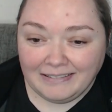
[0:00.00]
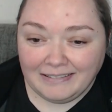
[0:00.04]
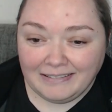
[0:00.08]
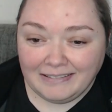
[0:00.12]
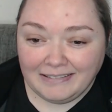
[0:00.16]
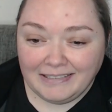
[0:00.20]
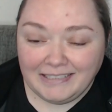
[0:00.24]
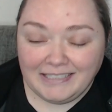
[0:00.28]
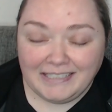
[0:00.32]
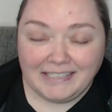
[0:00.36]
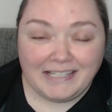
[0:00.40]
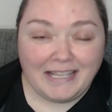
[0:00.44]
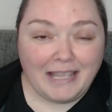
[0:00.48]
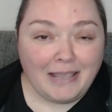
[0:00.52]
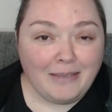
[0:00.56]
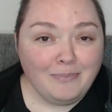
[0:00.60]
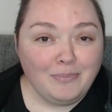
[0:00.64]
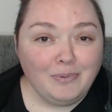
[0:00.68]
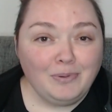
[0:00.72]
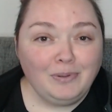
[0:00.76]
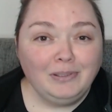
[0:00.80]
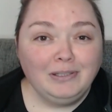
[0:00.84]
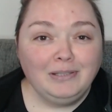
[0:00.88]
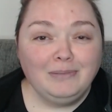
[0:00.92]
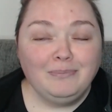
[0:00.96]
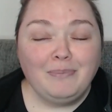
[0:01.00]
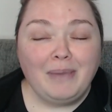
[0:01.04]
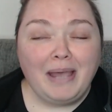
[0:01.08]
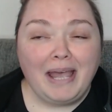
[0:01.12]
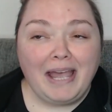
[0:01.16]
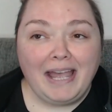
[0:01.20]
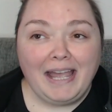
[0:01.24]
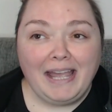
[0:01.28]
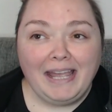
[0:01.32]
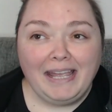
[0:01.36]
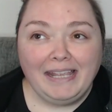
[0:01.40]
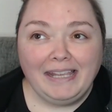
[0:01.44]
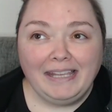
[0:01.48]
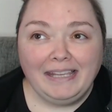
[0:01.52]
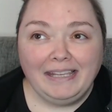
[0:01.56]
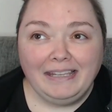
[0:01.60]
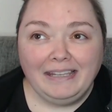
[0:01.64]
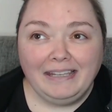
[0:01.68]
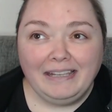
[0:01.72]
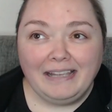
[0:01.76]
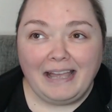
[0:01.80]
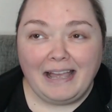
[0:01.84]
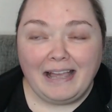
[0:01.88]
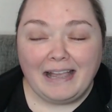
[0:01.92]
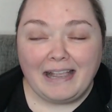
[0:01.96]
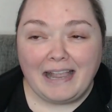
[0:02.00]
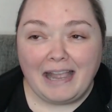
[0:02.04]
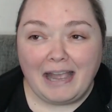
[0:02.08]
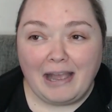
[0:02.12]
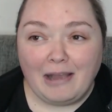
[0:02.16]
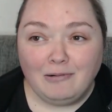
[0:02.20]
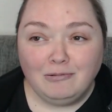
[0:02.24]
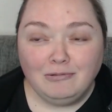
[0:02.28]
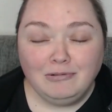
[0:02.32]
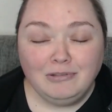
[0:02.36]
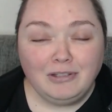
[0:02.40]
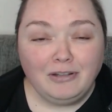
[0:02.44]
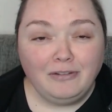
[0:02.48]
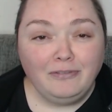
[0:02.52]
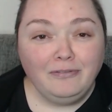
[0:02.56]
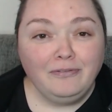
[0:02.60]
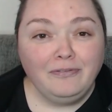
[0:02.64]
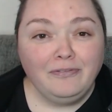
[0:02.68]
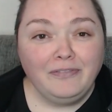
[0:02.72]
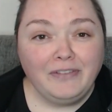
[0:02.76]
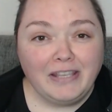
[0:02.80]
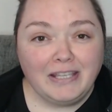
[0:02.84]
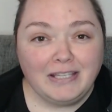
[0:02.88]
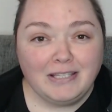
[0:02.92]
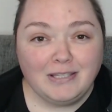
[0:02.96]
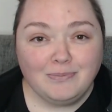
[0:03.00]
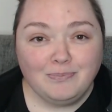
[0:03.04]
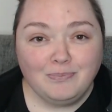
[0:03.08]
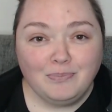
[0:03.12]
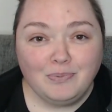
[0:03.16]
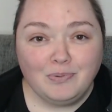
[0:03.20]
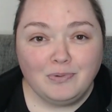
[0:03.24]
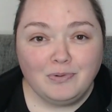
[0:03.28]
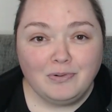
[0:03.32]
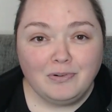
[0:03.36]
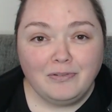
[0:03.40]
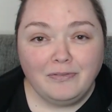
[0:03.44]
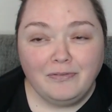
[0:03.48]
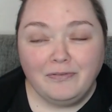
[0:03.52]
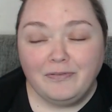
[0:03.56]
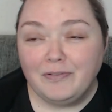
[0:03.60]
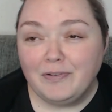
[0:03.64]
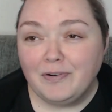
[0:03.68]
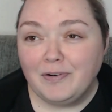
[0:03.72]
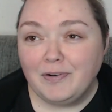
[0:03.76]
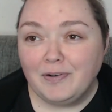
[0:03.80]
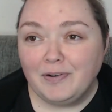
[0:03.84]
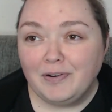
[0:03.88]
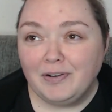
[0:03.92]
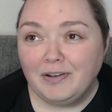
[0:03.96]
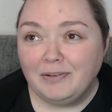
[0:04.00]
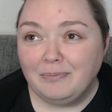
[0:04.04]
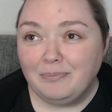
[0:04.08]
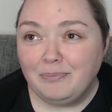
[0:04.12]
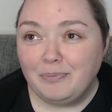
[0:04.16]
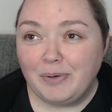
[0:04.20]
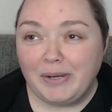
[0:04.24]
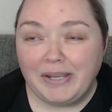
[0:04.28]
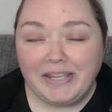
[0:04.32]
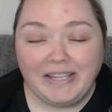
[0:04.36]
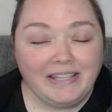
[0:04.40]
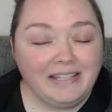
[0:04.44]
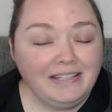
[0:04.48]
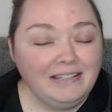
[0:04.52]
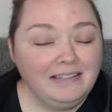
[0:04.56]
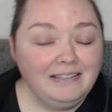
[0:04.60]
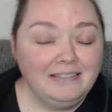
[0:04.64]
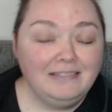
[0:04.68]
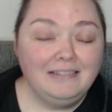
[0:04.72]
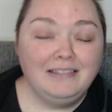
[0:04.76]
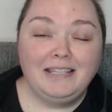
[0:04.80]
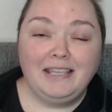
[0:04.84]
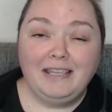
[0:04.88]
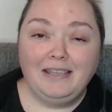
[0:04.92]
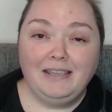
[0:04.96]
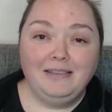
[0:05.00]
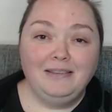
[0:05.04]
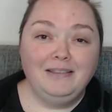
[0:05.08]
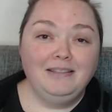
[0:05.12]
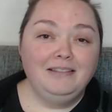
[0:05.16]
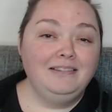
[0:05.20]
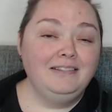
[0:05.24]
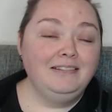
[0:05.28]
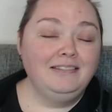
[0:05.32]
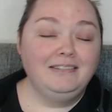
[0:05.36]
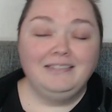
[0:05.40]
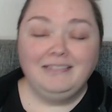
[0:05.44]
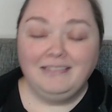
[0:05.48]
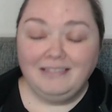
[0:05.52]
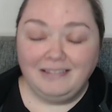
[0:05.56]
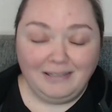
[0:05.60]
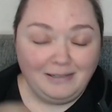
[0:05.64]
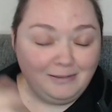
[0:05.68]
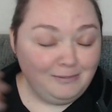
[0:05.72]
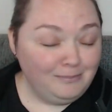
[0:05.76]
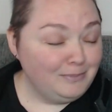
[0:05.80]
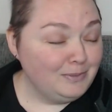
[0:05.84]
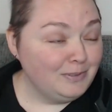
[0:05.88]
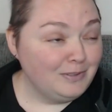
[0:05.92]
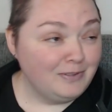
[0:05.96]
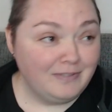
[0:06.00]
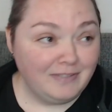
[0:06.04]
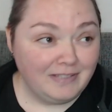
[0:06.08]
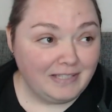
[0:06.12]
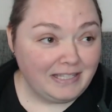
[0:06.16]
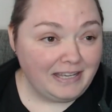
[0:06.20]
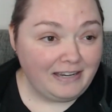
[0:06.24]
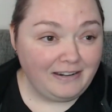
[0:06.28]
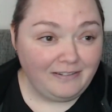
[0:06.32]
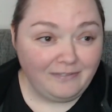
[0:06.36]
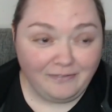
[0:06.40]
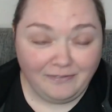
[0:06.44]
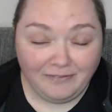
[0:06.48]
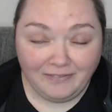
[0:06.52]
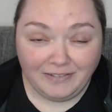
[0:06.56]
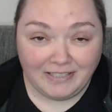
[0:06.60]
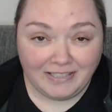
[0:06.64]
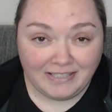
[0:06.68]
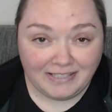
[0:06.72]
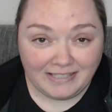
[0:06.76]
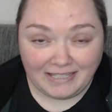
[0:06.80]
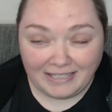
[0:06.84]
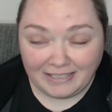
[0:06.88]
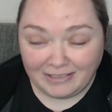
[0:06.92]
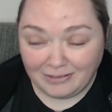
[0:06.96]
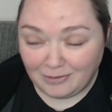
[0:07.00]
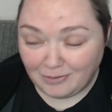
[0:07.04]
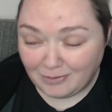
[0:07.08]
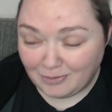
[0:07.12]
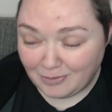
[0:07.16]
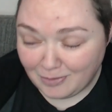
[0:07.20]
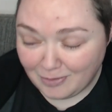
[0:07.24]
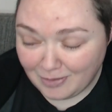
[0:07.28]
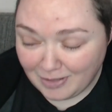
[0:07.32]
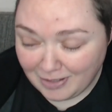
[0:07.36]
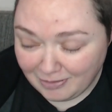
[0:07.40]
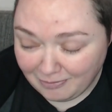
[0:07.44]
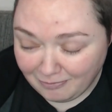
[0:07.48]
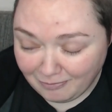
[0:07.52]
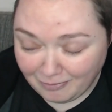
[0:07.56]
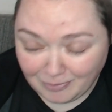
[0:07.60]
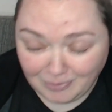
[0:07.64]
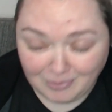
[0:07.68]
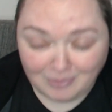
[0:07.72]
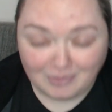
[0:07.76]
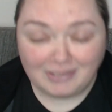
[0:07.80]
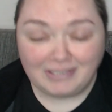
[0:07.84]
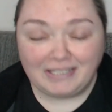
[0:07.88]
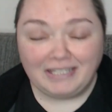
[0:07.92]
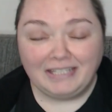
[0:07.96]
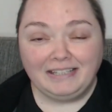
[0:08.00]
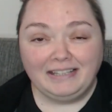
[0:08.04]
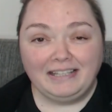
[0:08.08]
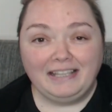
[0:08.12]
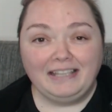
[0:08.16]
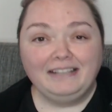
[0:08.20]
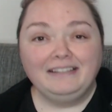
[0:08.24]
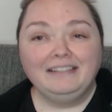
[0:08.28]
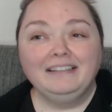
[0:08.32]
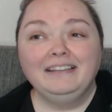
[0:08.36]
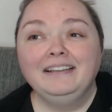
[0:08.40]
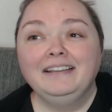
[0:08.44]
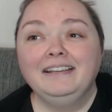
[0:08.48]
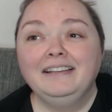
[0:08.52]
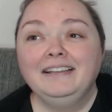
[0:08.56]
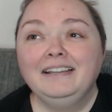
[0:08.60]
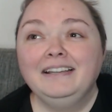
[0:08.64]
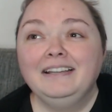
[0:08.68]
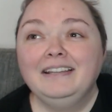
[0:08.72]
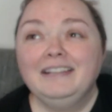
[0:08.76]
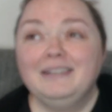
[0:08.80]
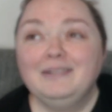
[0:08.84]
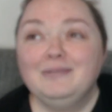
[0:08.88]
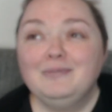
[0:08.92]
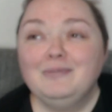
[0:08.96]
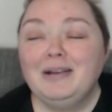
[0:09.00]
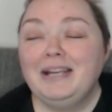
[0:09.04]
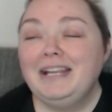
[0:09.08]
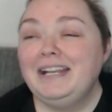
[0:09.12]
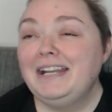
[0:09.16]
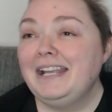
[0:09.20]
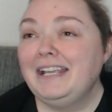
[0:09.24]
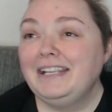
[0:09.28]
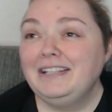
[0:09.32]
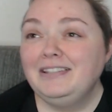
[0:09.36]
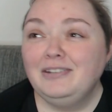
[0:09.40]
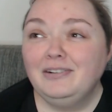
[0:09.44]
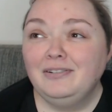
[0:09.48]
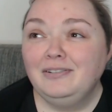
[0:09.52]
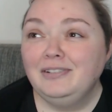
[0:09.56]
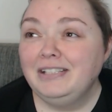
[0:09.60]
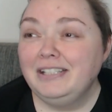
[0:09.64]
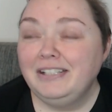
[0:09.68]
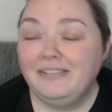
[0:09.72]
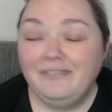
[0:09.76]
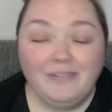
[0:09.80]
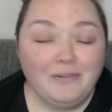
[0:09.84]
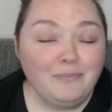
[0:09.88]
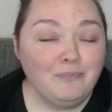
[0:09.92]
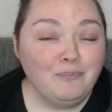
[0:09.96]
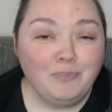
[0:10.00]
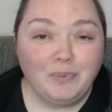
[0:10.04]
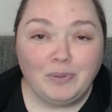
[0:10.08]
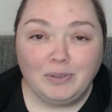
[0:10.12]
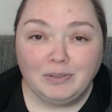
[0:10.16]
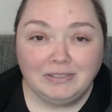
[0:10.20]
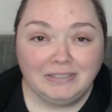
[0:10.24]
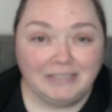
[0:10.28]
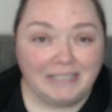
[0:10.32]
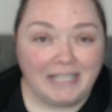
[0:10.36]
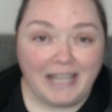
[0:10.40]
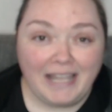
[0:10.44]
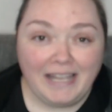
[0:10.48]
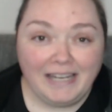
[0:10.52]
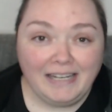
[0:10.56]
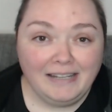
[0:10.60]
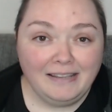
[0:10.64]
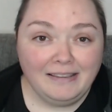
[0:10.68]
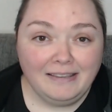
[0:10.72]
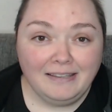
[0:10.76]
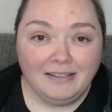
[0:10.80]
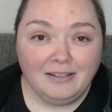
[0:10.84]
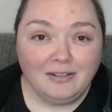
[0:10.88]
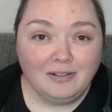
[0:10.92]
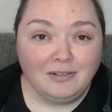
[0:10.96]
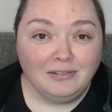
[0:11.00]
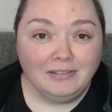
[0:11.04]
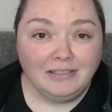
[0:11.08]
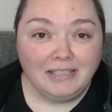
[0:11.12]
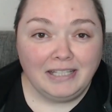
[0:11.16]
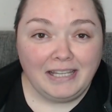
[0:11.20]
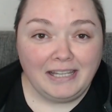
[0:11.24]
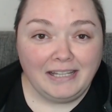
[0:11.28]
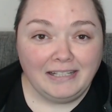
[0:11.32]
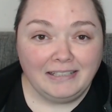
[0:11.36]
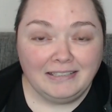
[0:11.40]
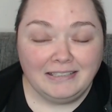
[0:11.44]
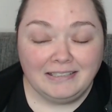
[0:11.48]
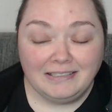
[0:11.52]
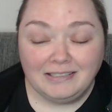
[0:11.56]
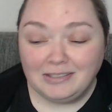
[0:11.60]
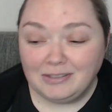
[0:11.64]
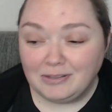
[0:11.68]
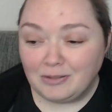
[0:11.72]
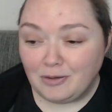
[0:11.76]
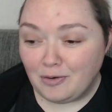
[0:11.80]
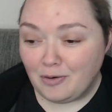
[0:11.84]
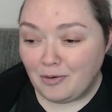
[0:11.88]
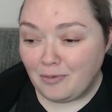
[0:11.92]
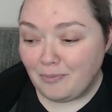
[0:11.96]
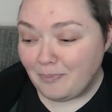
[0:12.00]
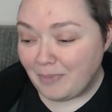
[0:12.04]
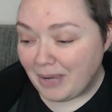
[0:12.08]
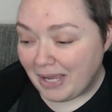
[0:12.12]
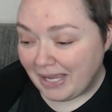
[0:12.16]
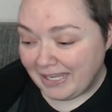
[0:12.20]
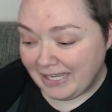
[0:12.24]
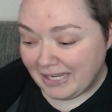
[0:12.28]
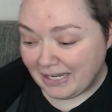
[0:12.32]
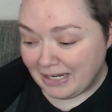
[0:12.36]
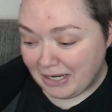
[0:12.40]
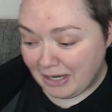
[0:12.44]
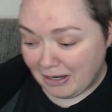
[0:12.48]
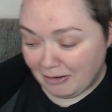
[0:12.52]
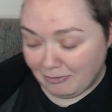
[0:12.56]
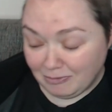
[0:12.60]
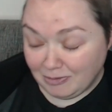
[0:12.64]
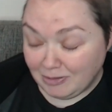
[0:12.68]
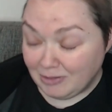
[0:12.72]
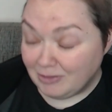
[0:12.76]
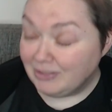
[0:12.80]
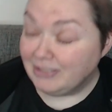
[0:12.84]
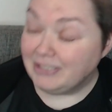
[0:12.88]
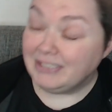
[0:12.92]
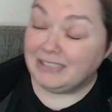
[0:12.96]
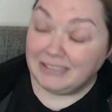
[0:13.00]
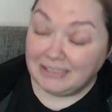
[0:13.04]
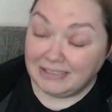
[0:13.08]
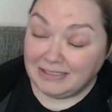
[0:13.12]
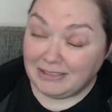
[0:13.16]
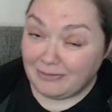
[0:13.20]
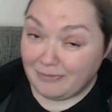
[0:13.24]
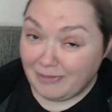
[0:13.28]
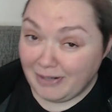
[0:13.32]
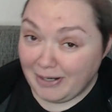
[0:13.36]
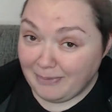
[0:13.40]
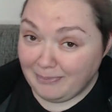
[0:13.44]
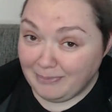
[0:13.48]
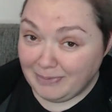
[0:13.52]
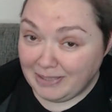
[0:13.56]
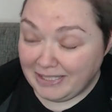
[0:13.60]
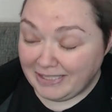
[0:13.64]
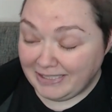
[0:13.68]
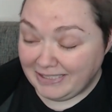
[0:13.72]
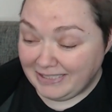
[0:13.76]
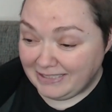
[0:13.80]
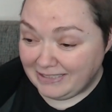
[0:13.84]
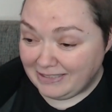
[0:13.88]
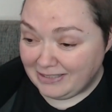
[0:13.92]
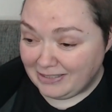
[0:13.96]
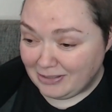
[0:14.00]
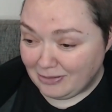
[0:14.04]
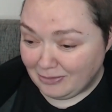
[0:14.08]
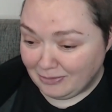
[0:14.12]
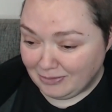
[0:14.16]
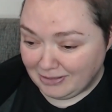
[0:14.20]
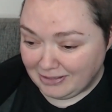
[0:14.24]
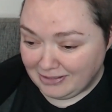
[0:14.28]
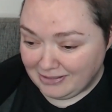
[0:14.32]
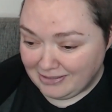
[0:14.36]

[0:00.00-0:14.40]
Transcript: disabled my account on Facebook for breaking the terminal service. I don't know how to say that. When I don't even post anything on that. So my account on Instagram, that it's on the